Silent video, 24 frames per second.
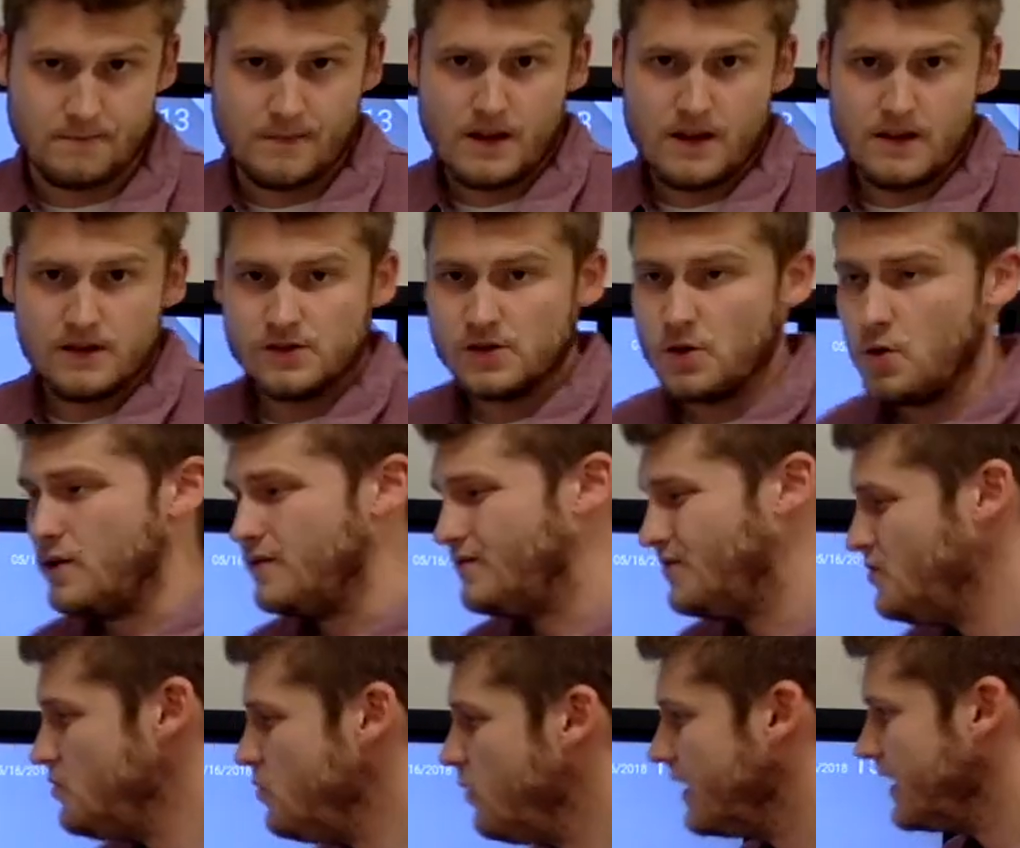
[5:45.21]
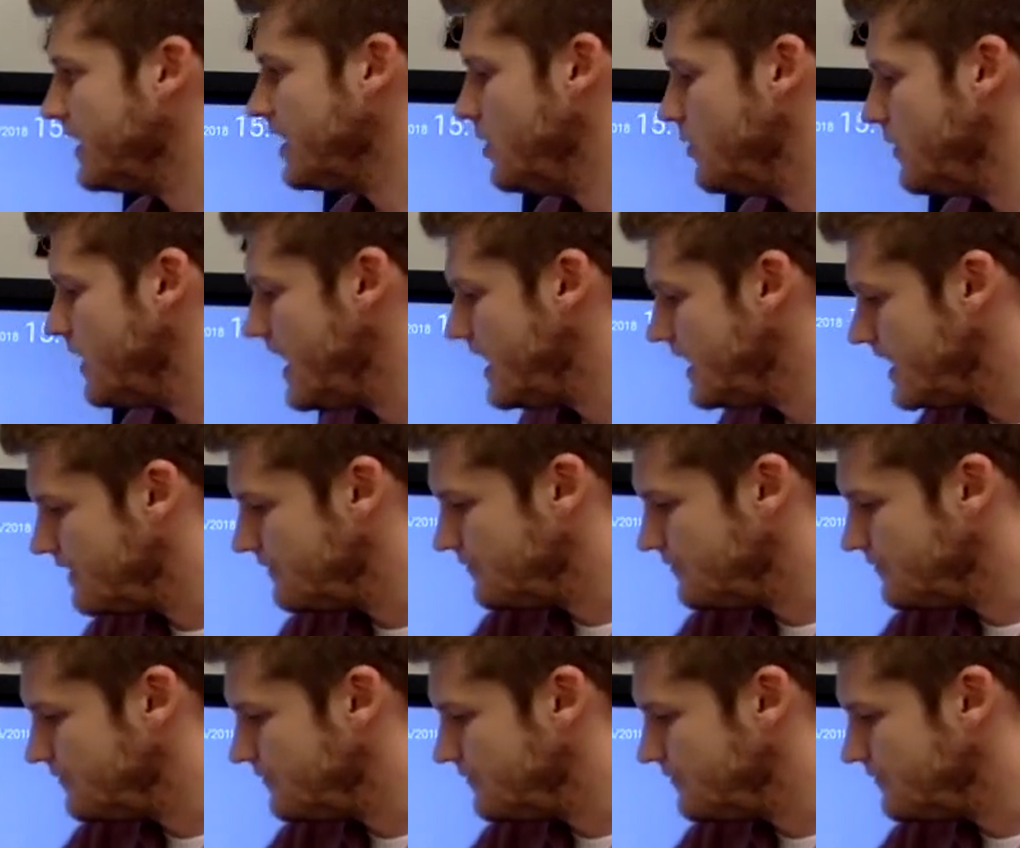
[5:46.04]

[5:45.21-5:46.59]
So if you want to go ahead and